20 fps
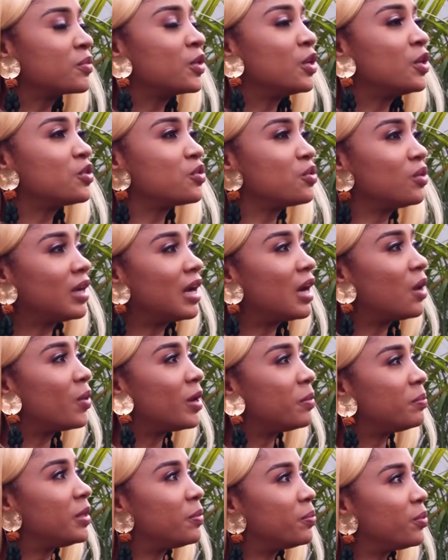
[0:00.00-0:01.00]
Yeah. So now
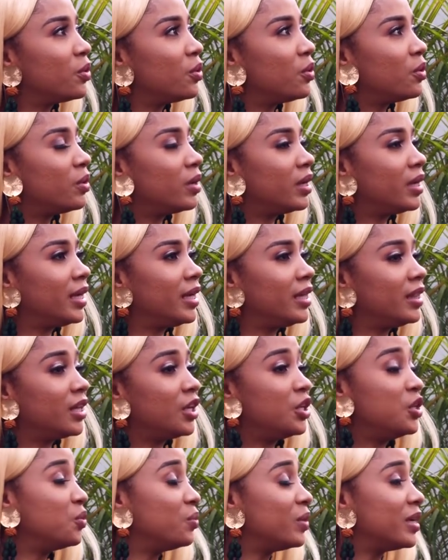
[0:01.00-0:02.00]
when people in
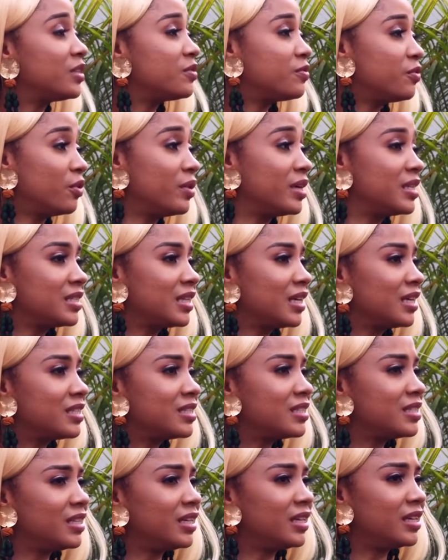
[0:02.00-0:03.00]
the US, for
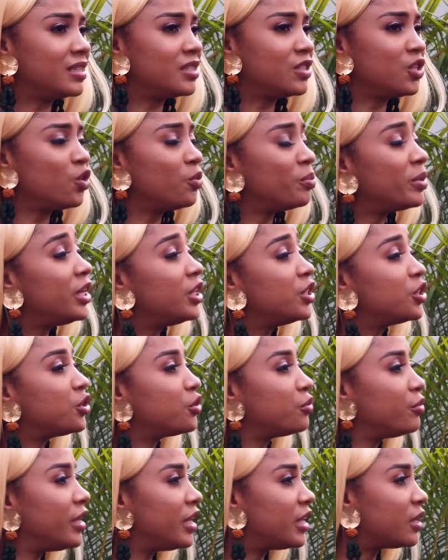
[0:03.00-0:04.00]
instance, see it, they'll be
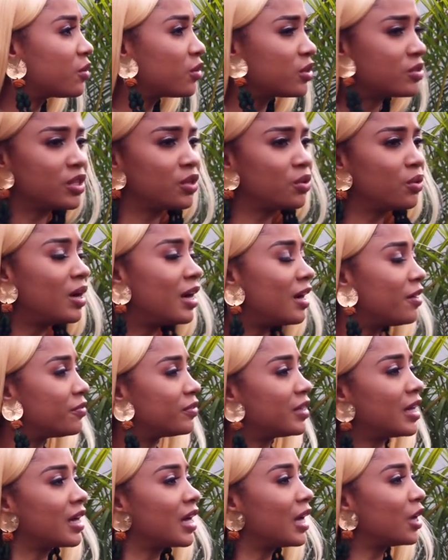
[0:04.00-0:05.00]
intrigued because they don't have
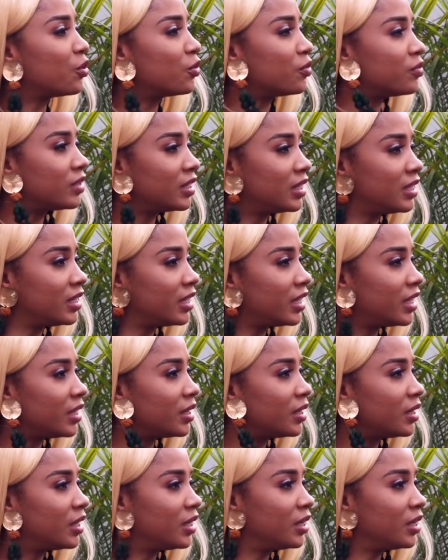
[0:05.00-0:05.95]
that kind of thing there.